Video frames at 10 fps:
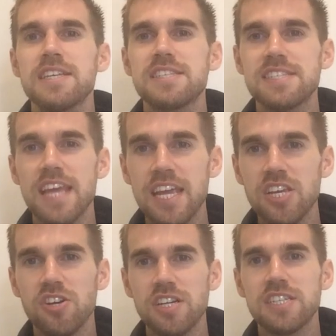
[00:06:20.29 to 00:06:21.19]
State
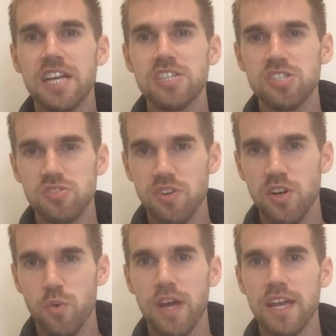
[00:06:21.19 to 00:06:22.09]
your intentions
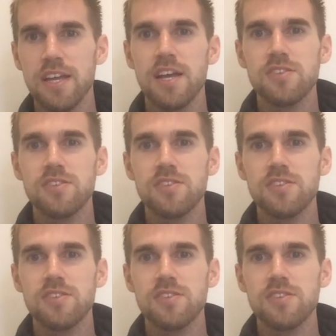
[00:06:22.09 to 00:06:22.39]
right away.